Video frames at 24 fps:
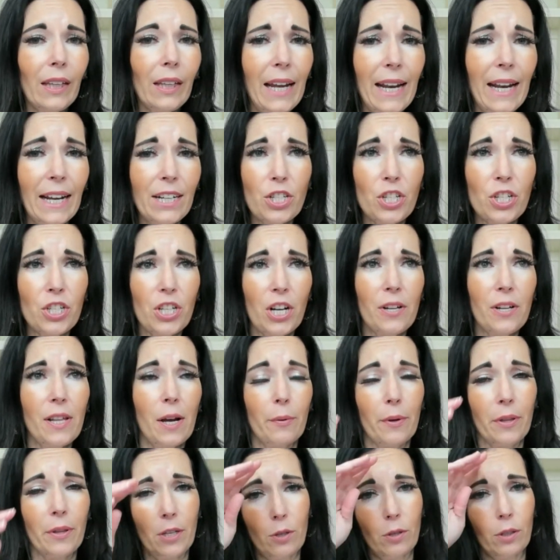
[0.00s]
And I just share
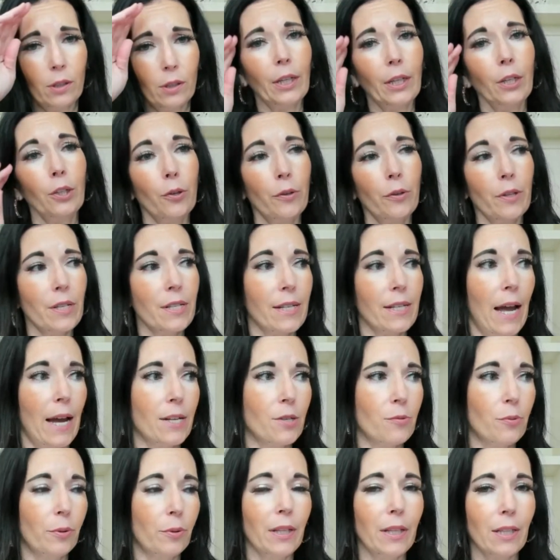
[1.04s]
that with you to let you know the
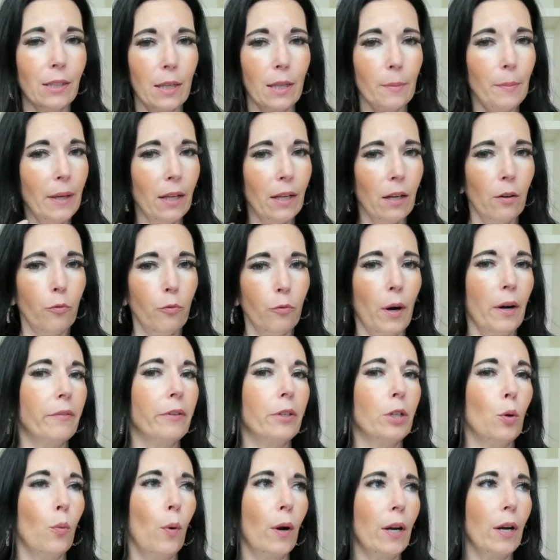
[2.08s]
sky's really the limit of
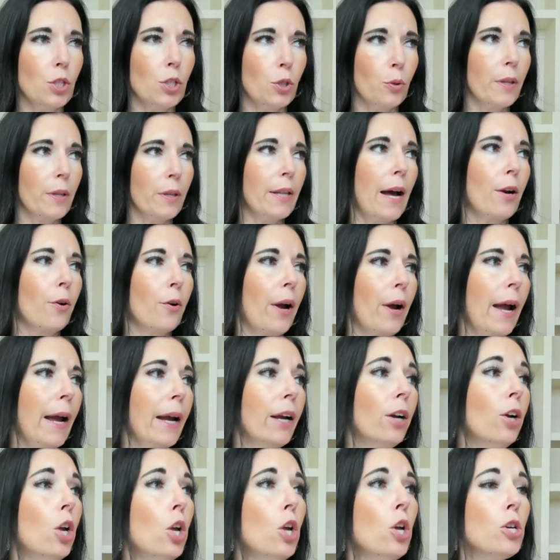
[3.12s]
whatever you want to do with that,
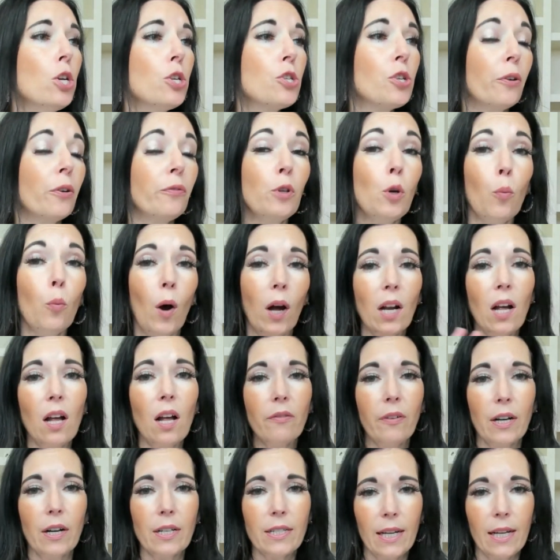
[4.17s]
okay? So if you want
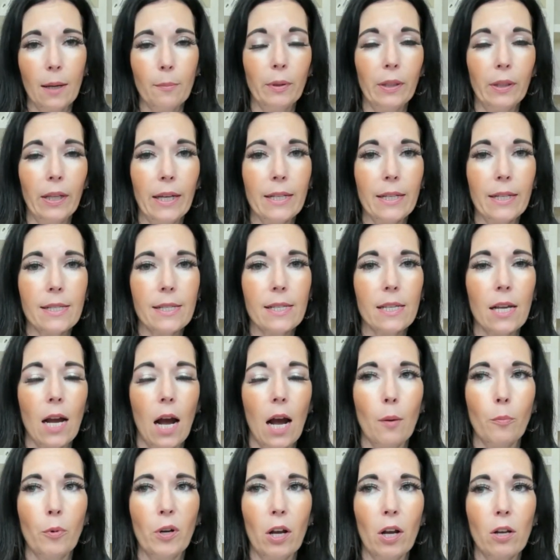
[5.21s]
all of our templates,
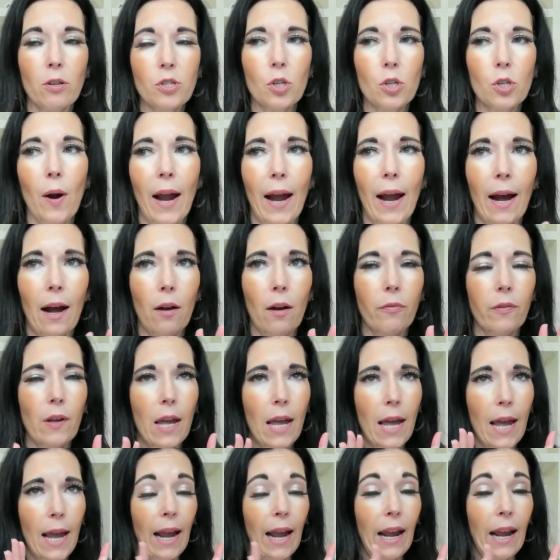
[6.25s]
we also have
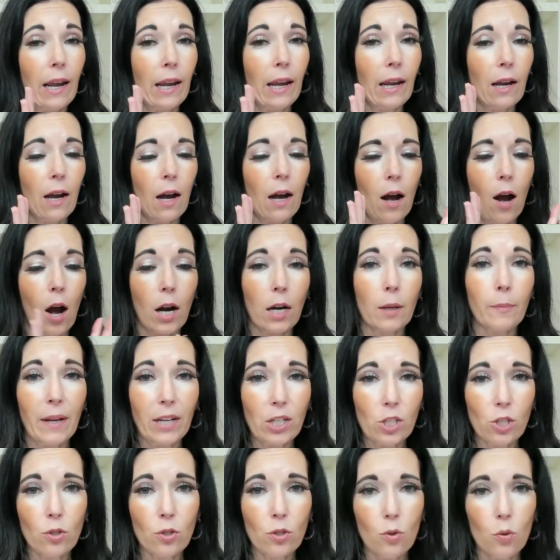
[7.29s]
a
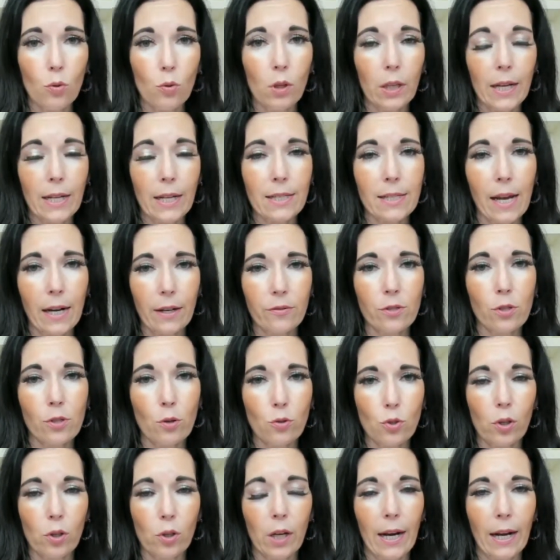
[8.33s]
automation tool inside of
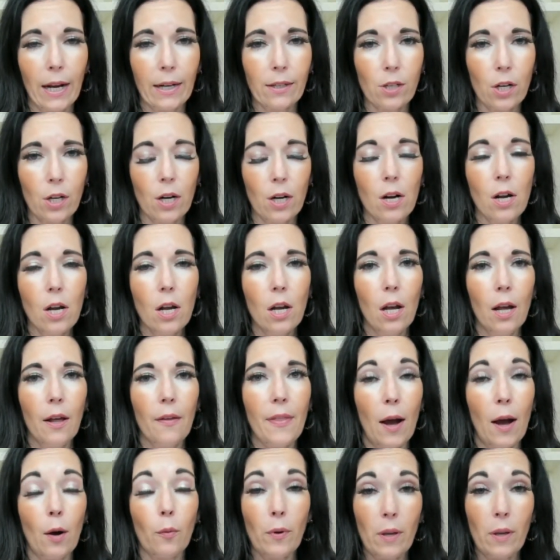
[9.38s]
Social Connector
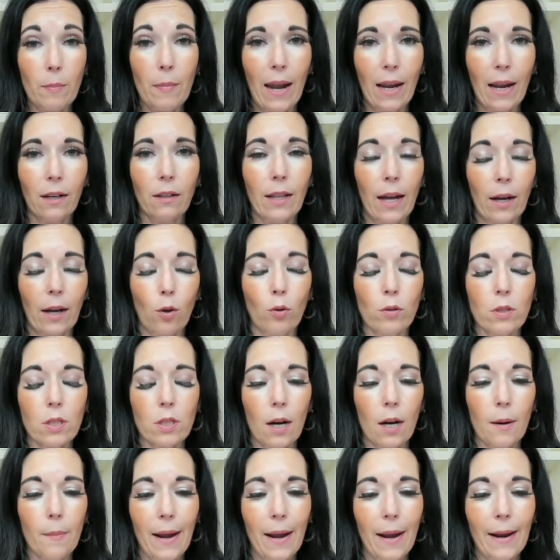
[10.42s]
that we made, that Gold
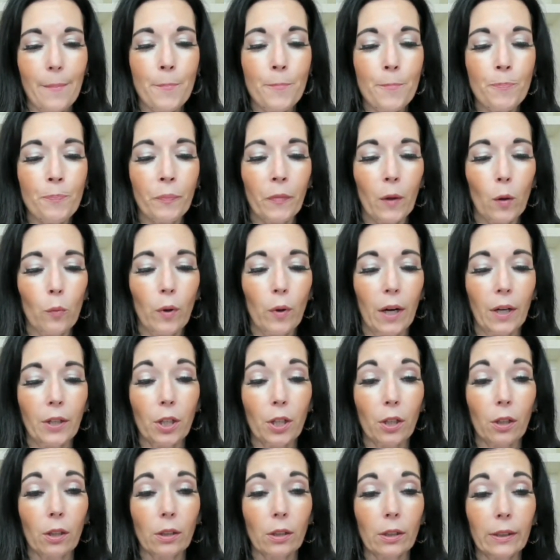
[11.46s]
Digger made, where
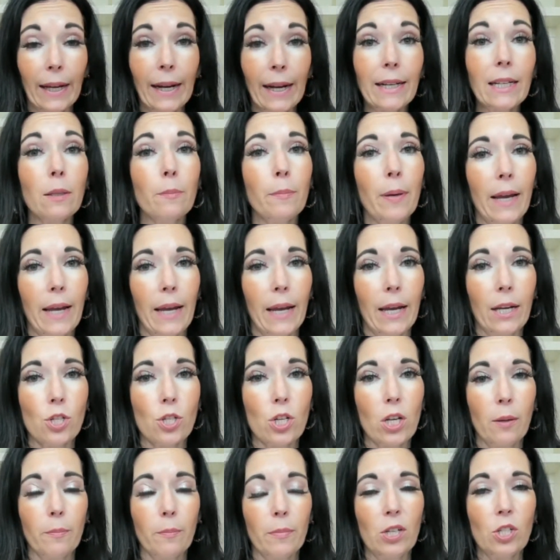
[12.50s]
your landing
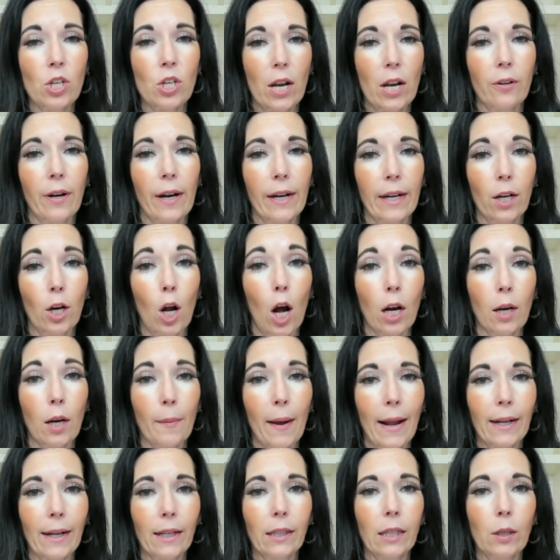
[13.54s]
page can be generated
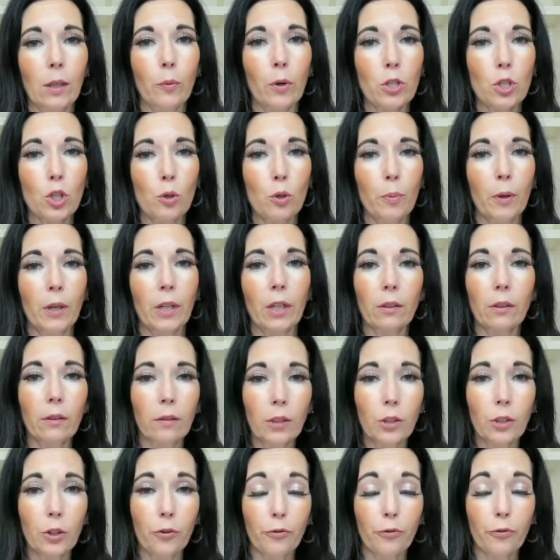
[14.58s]
automatically once you put
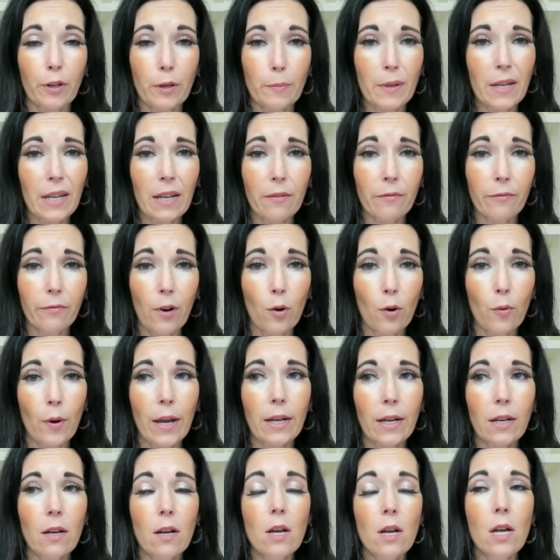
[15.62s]
your freebie info
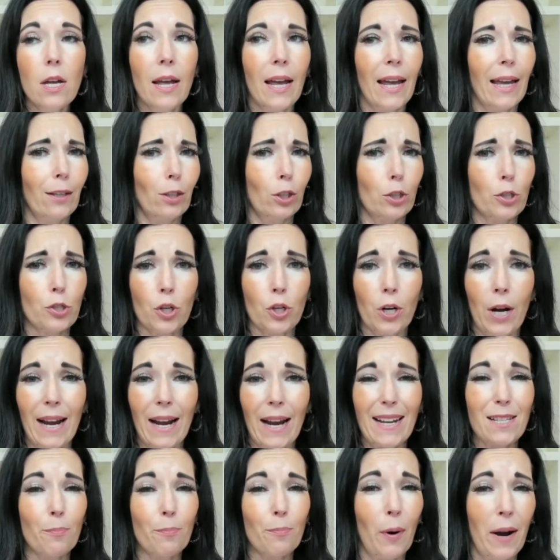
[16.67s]
in. It looks
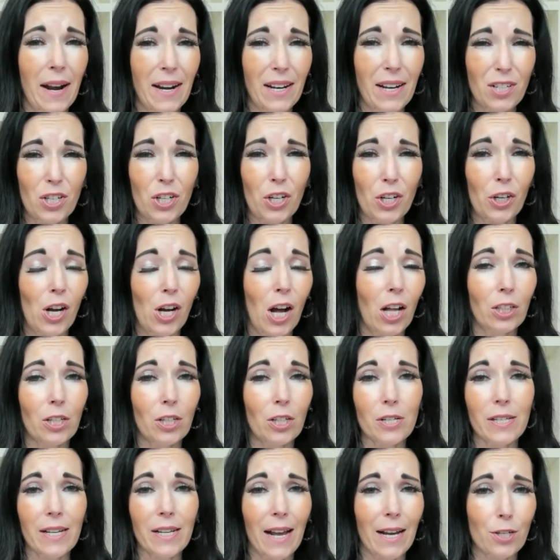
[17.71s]
great. It's branded to your
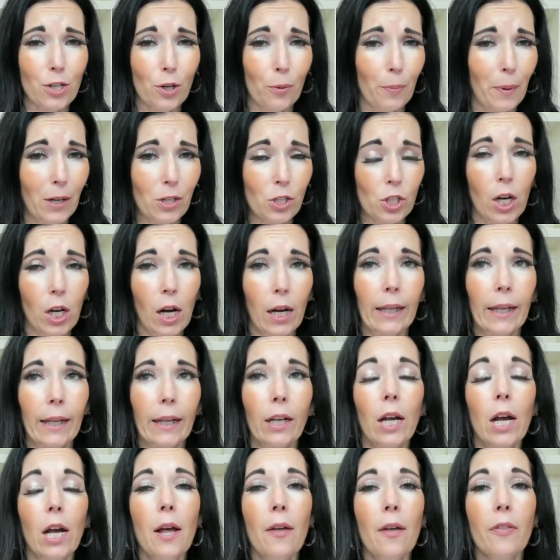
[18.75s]
colors. It has your picture on
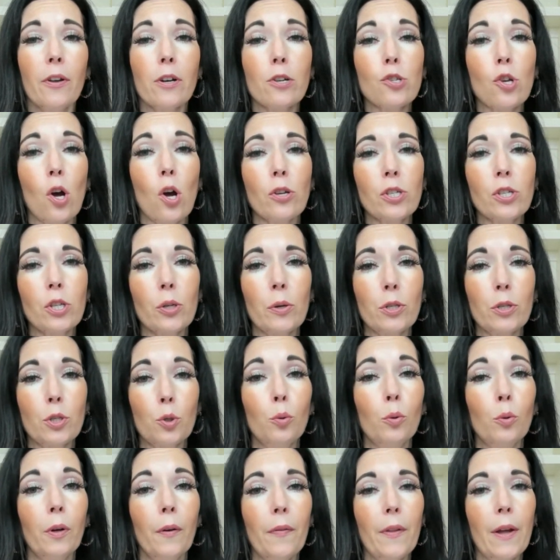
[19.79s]
it. There's also a
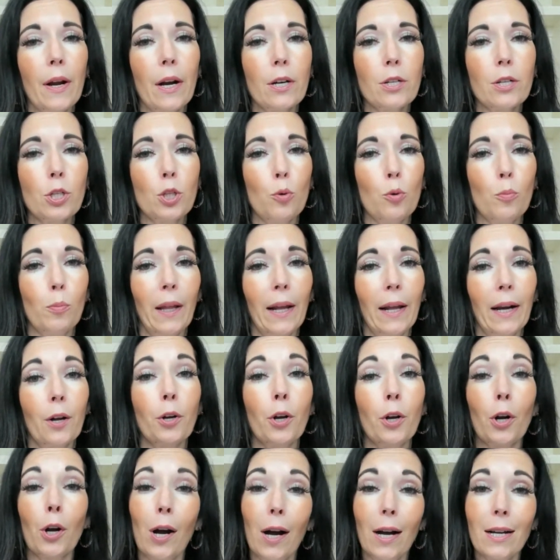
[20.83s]
tool in there to plan
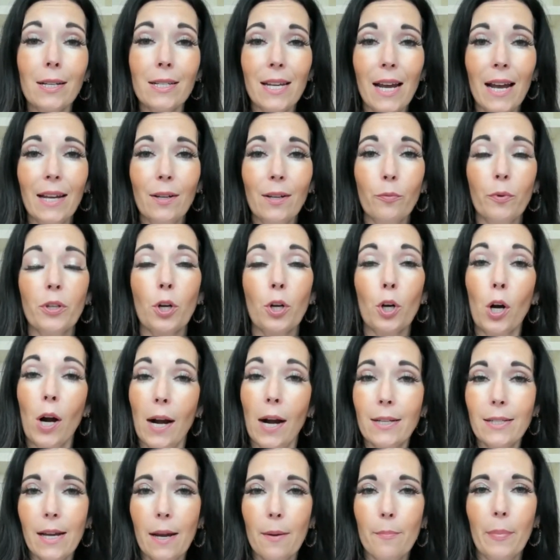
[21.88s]
out your content with your
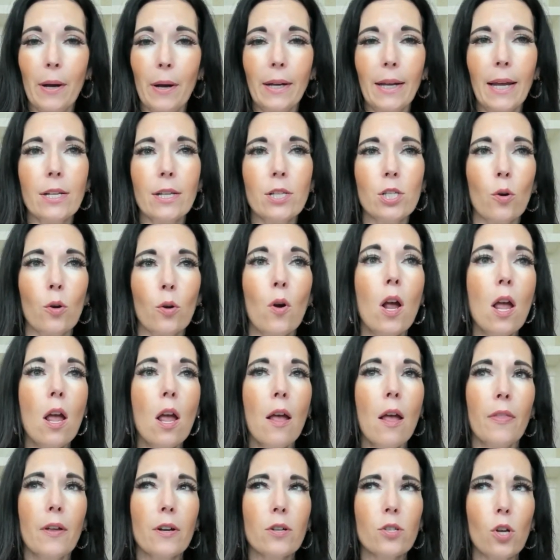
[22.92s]
content bucket. So
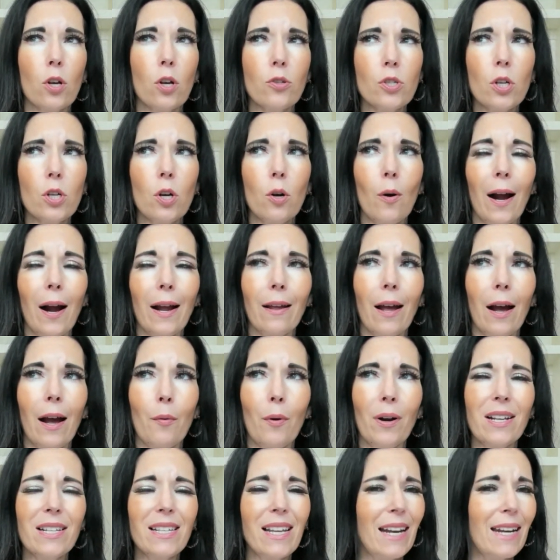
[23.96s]
there's also, I
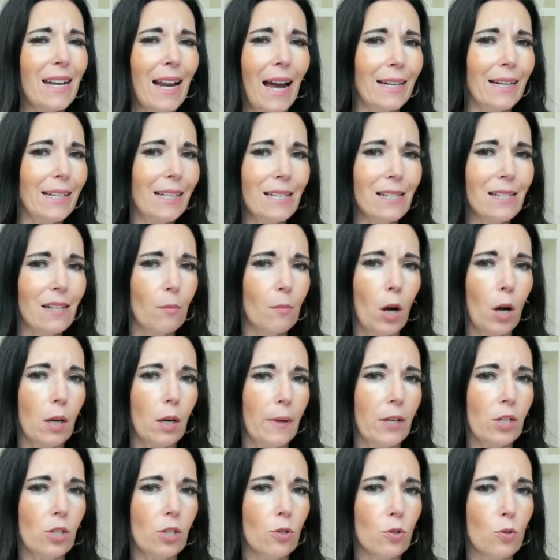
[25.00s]
want to say 90 some
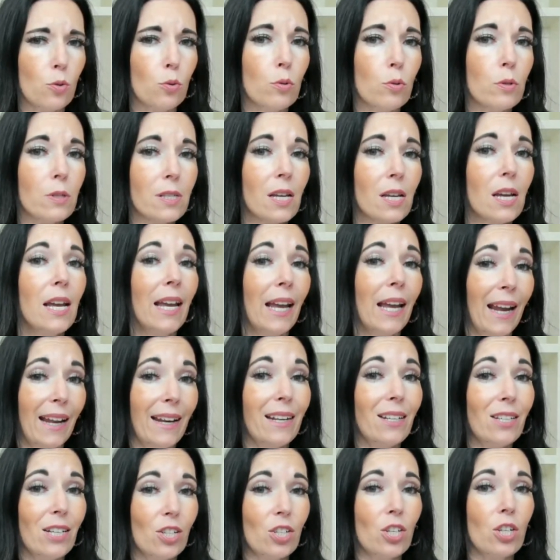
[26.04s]
automation tools
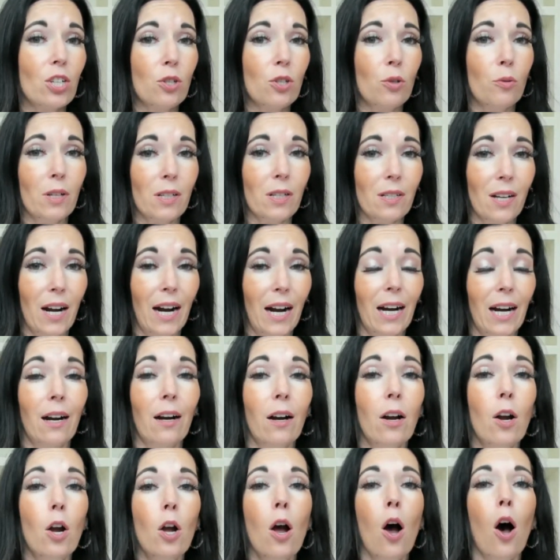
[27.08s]
in addition to an
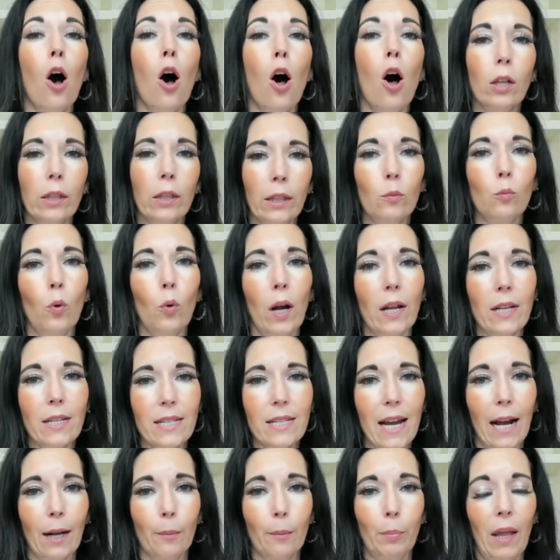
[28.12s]
entire all-in-one
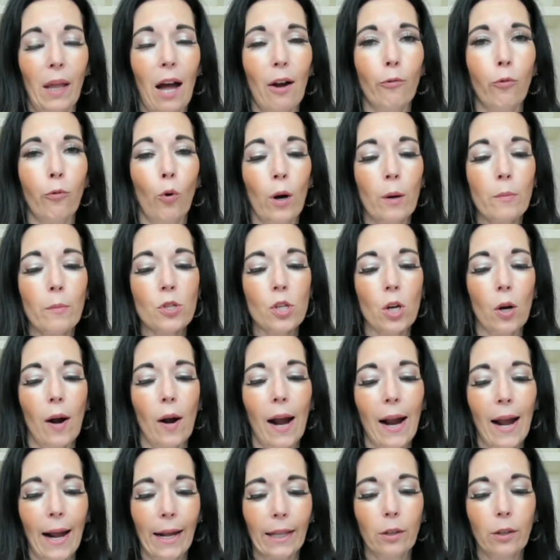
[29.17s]
tech platform. So
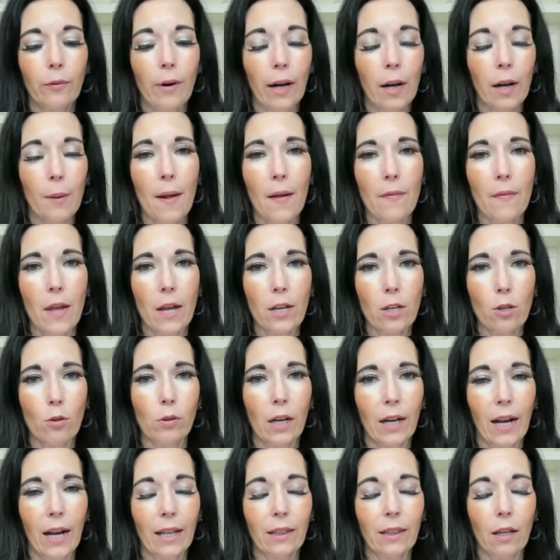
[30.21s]
I highly recommend that you
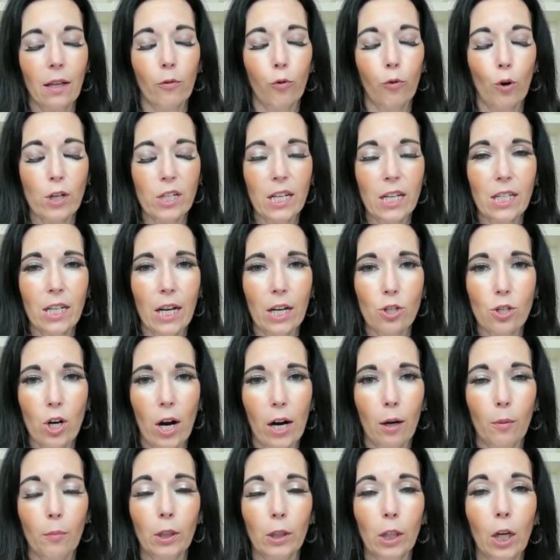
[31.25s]
look at the 14-day
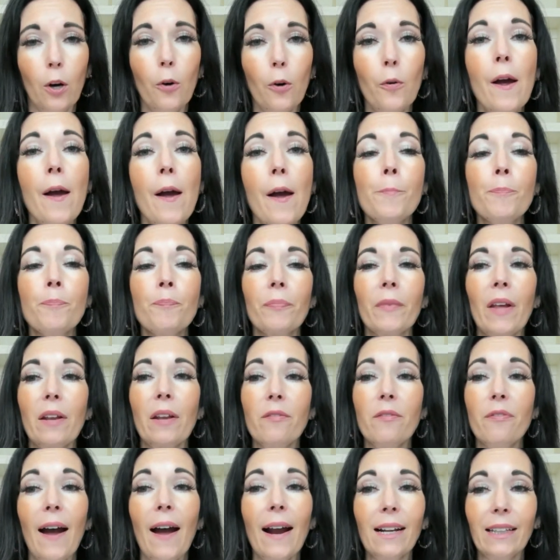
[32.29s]
trial below.
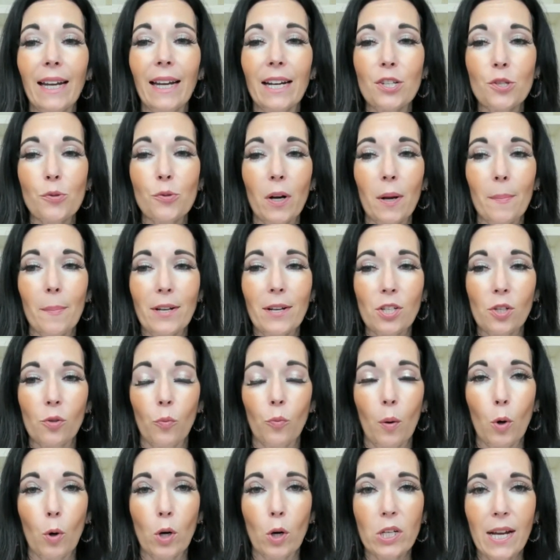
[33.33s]
And finally, I just want to mention
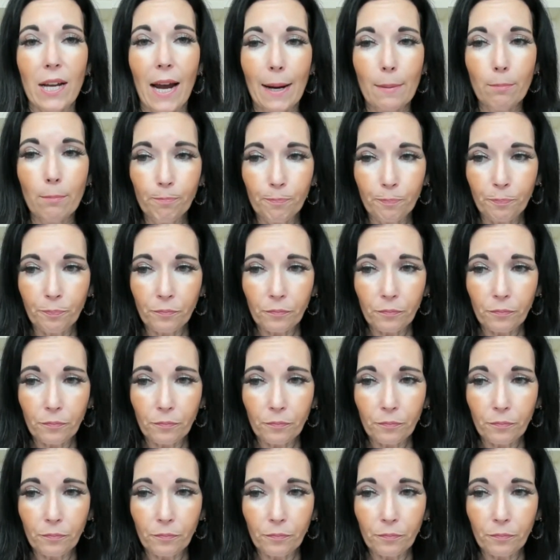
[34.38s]
one more time,